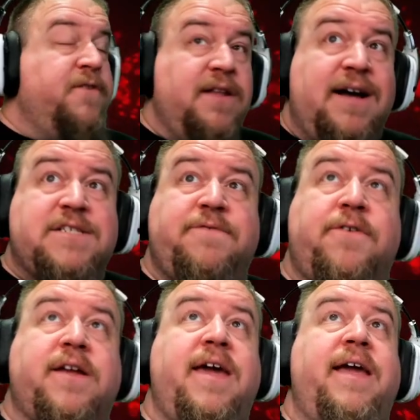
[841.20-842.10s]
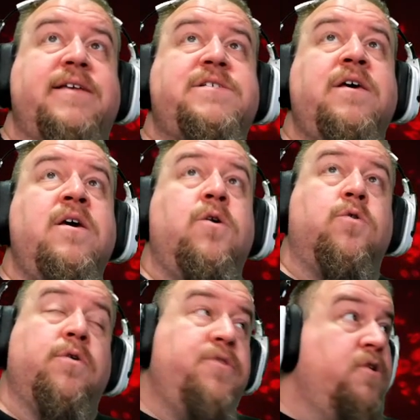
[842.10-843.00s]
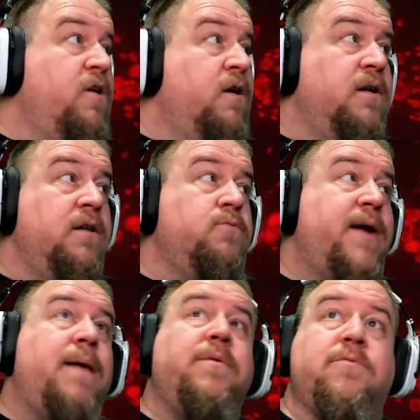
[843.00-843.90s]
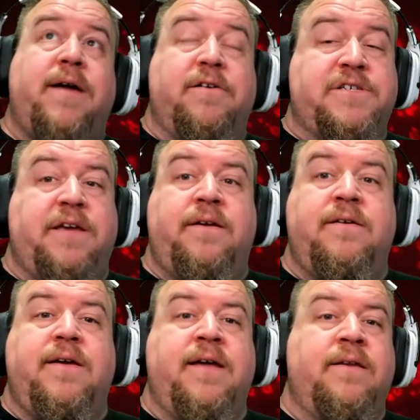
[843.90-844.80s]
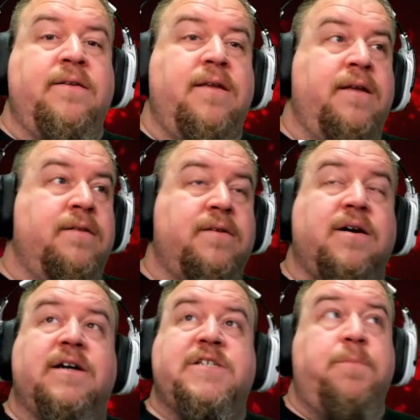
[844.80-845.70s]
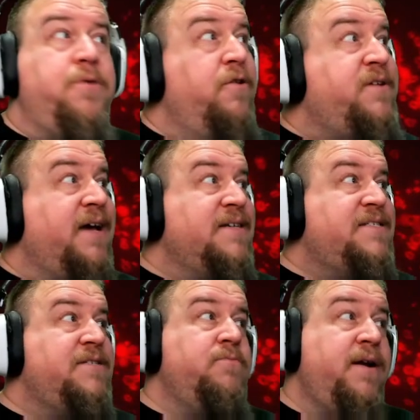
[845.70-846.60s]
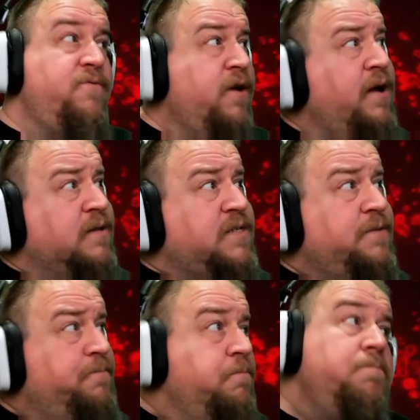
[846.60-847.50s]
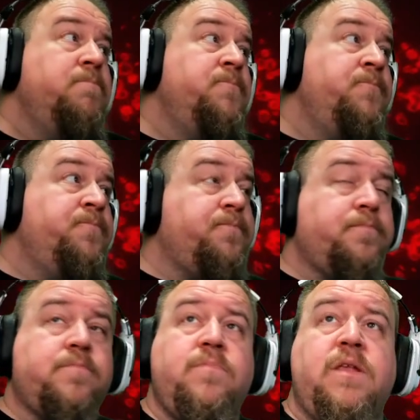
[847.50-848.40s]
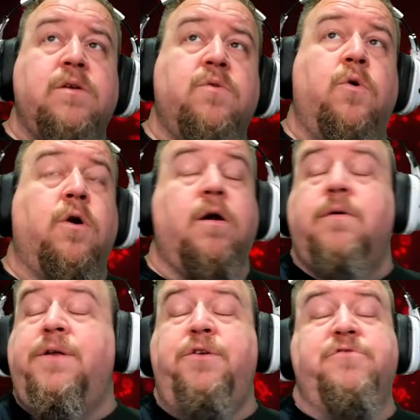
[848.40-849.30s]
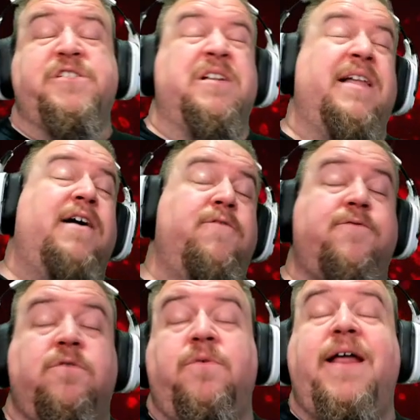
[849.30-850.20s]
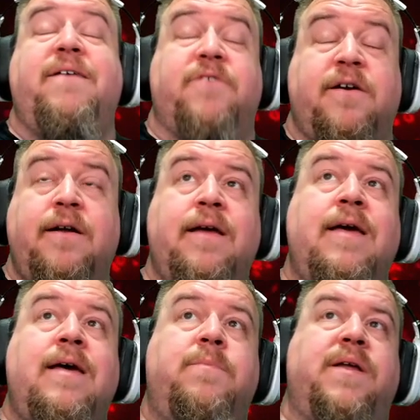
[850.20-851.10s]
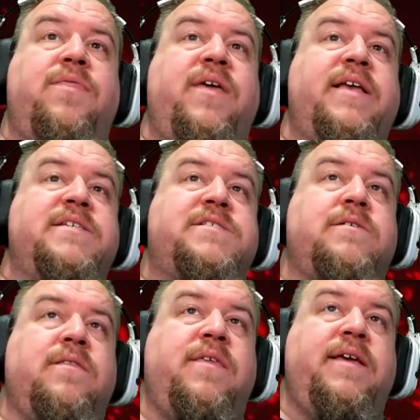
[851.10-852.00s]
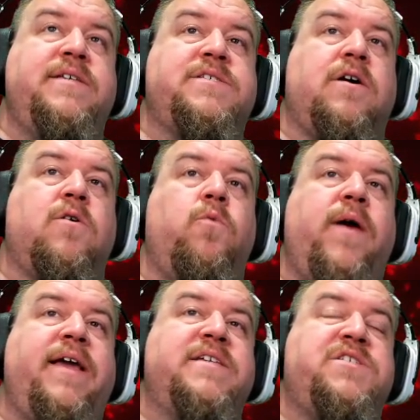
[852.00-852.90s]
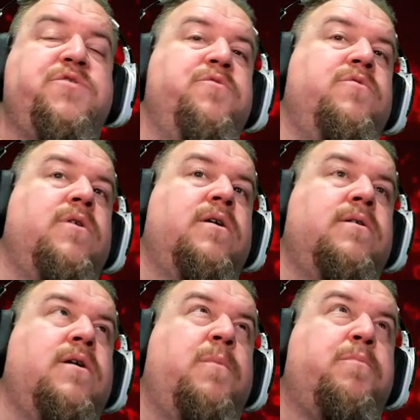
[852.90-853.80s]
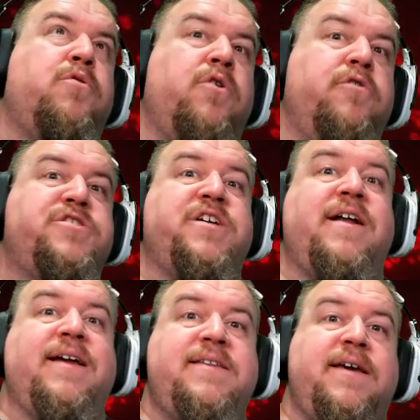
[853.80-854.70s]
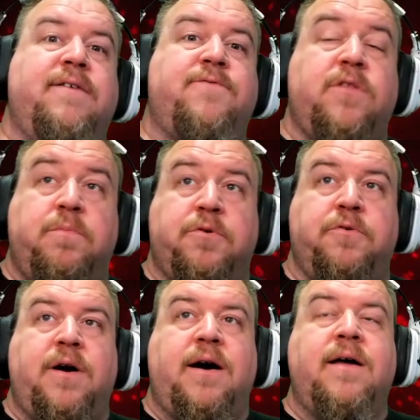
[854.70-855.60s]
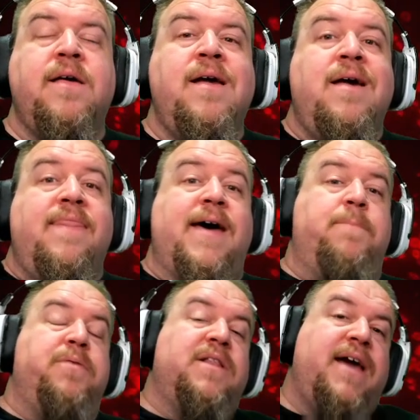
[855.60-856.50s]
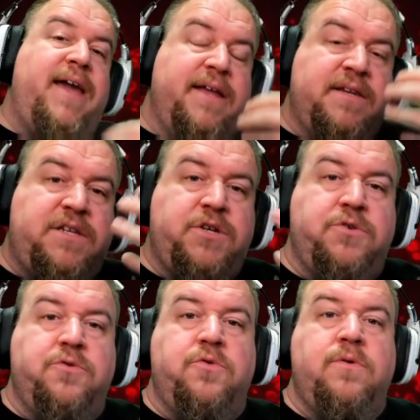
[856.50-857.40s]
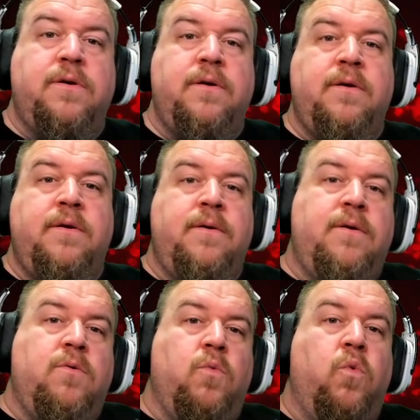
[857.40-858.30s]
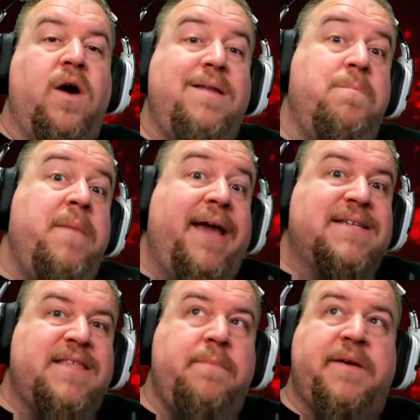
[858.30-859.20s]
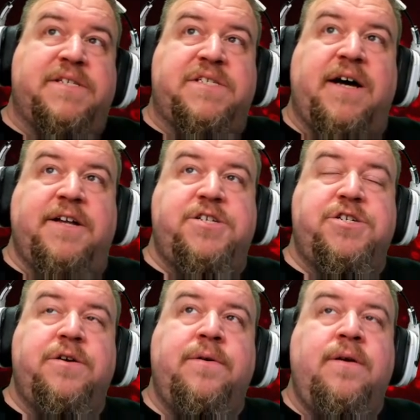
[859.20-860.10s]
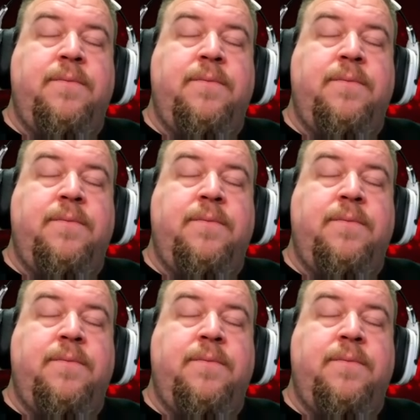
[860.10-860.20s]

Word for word: philosopher kings, or they're all rabble rousing and and causing protests and whatever else or you just allow for whatever but these these are ways to approach an idea for the brouhaha that play into what makes them as such